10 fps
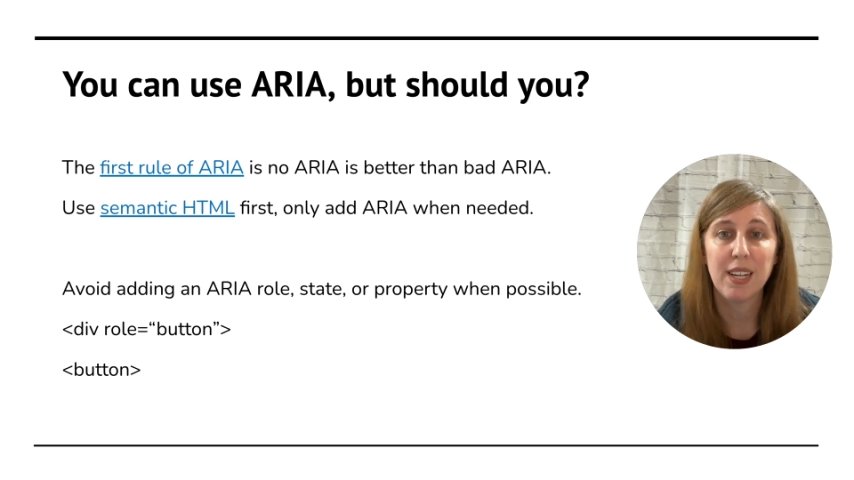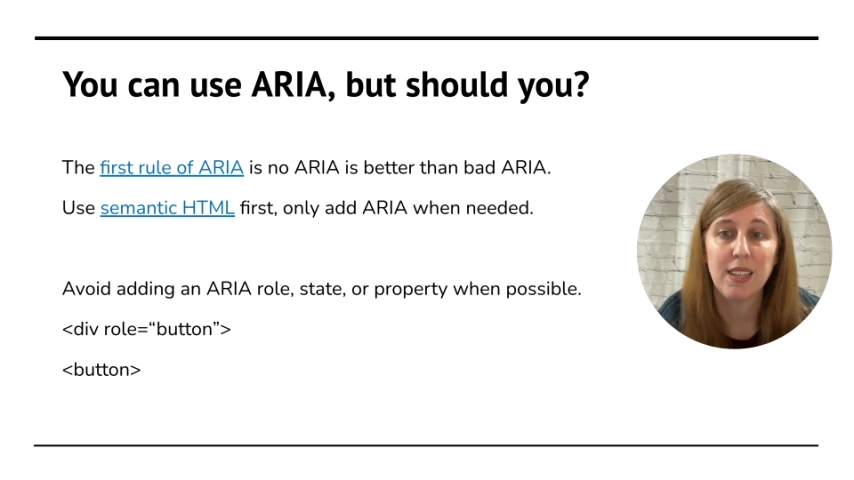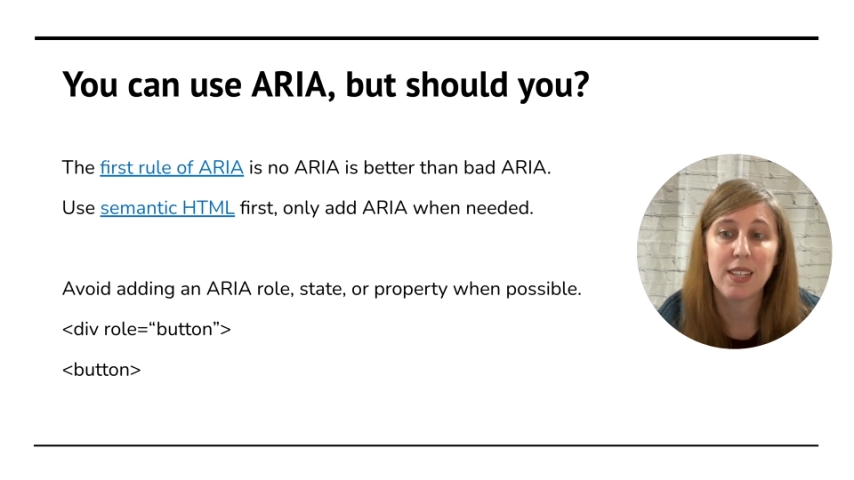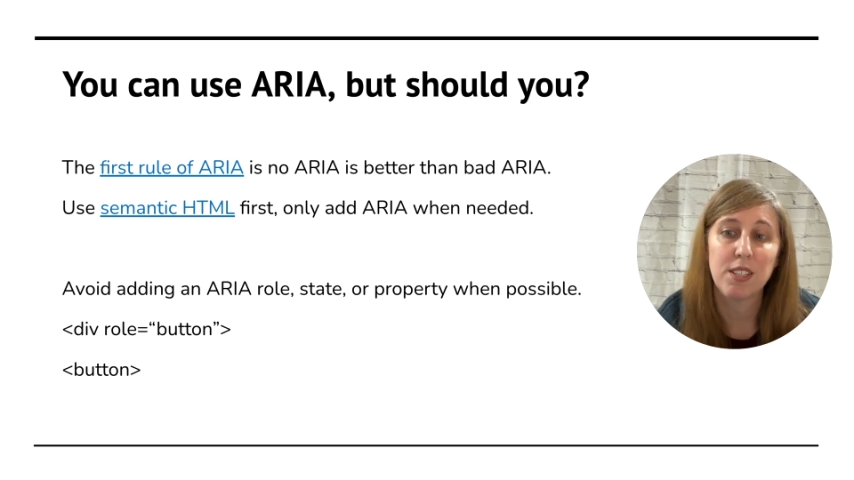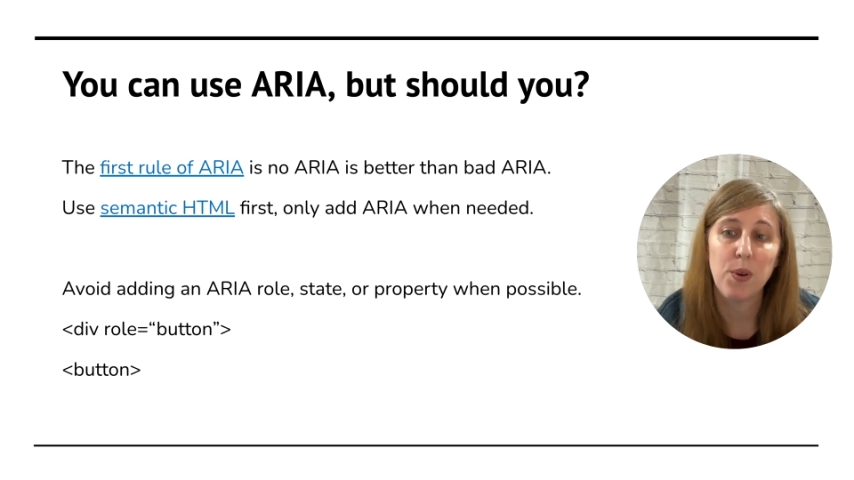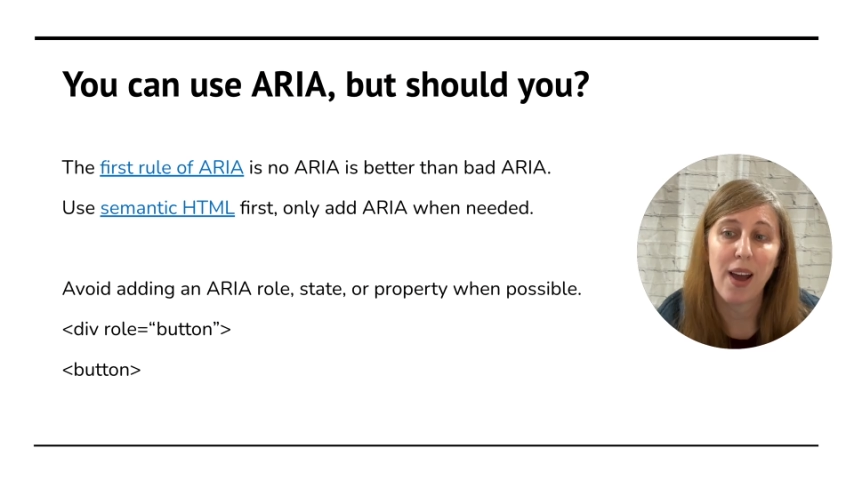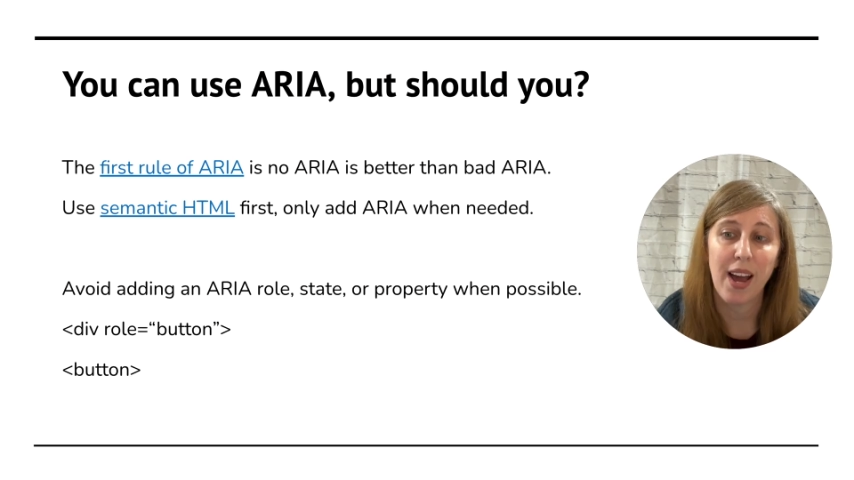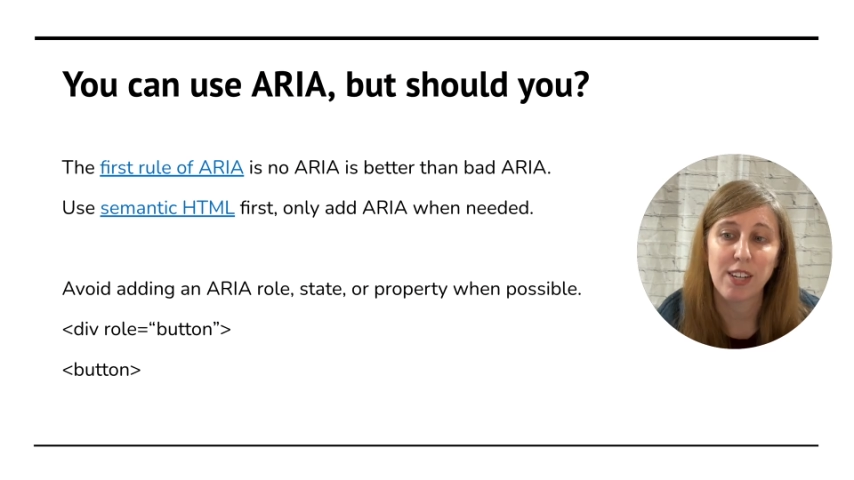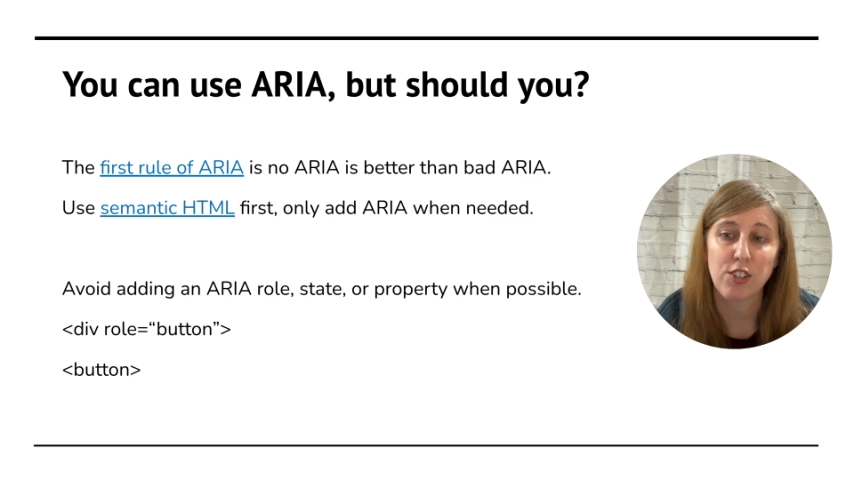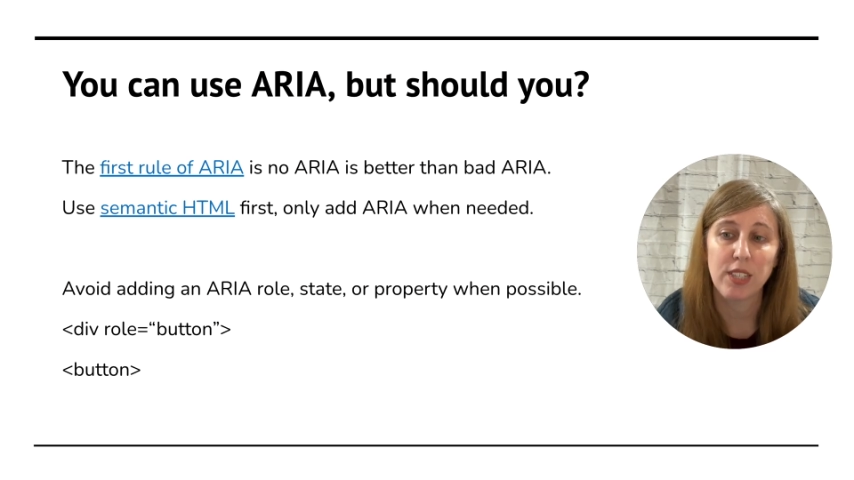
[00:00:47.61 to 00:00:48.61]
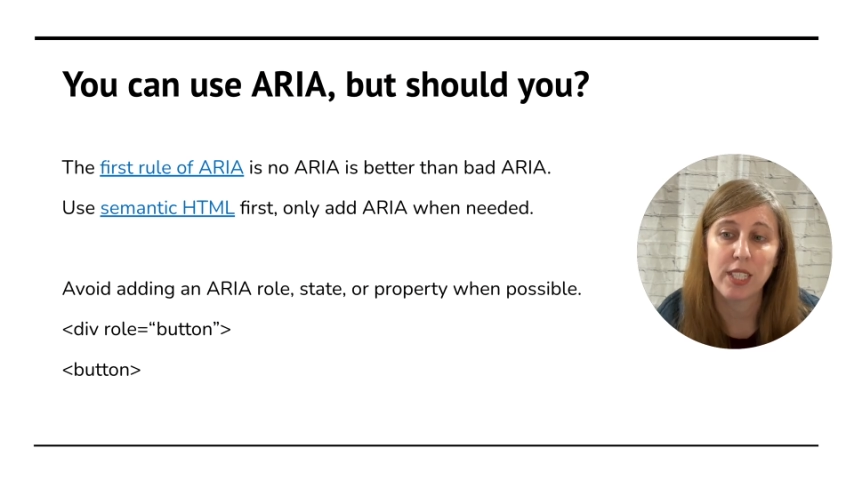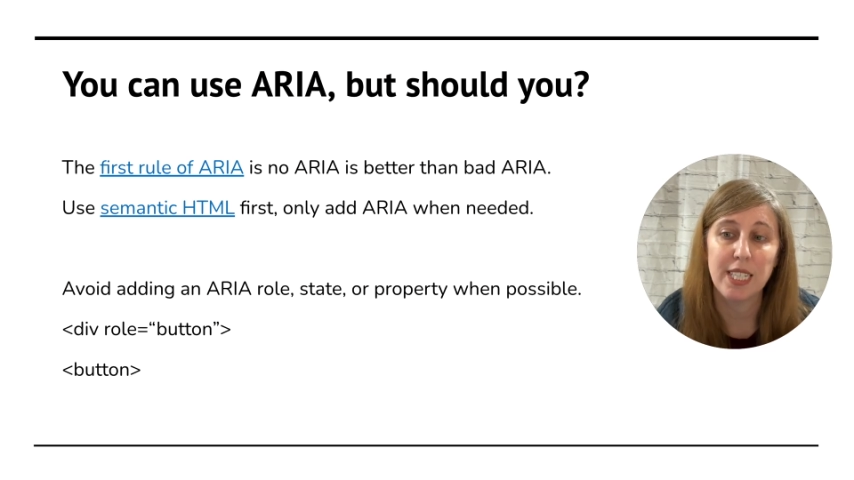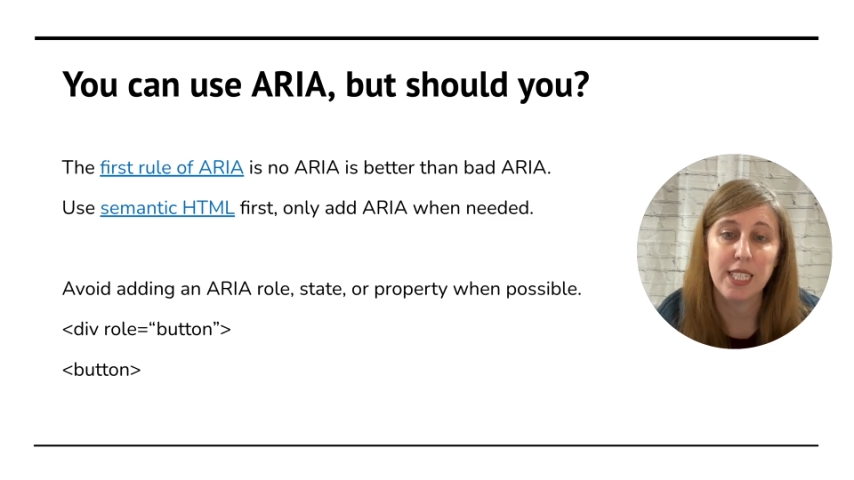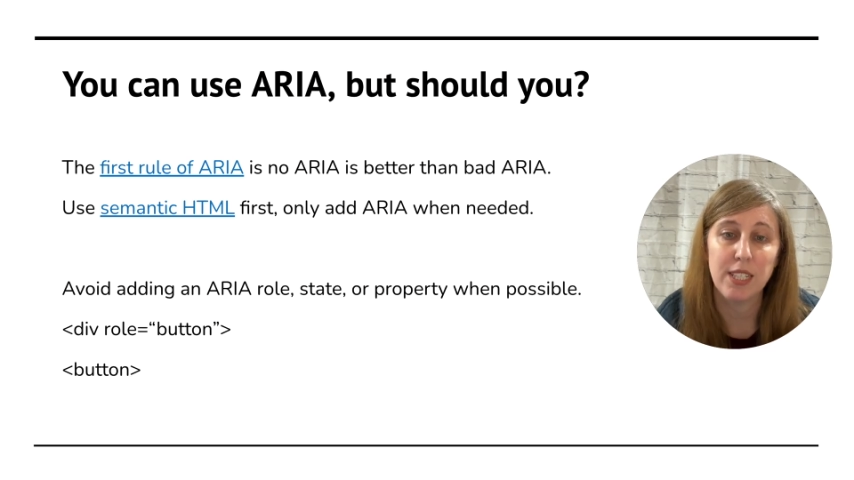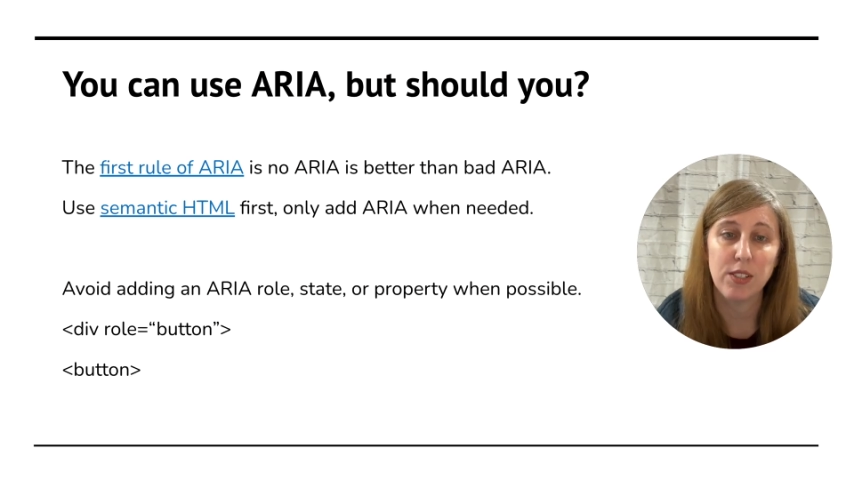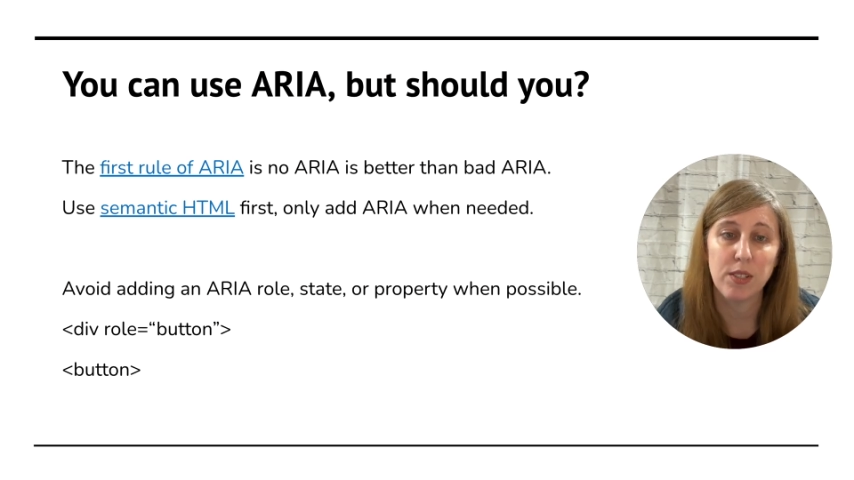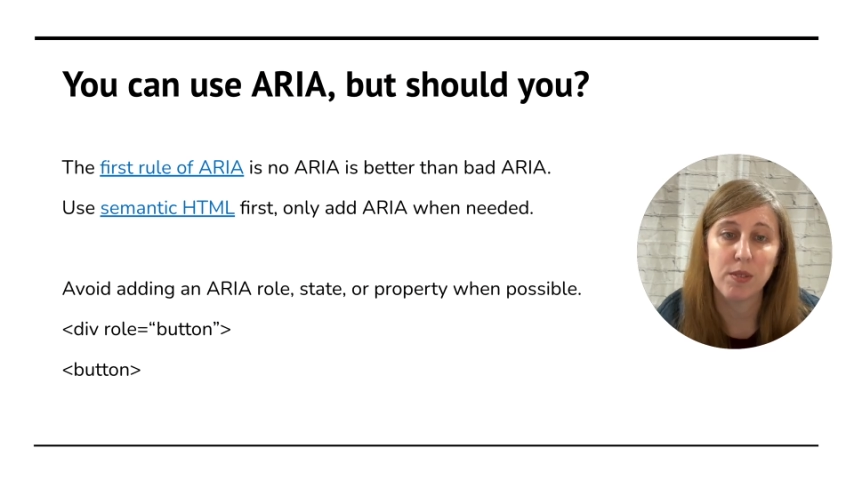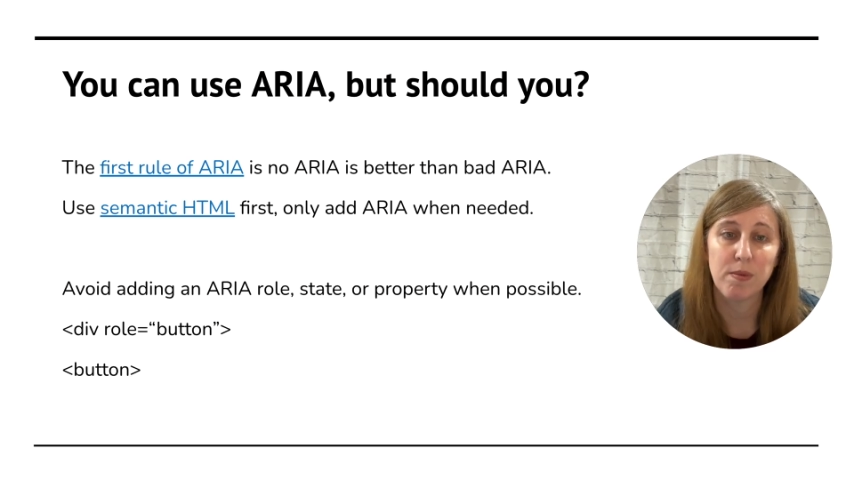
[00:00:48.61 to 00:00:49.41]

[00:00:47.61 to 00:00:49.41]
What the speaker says: unless you actually need to.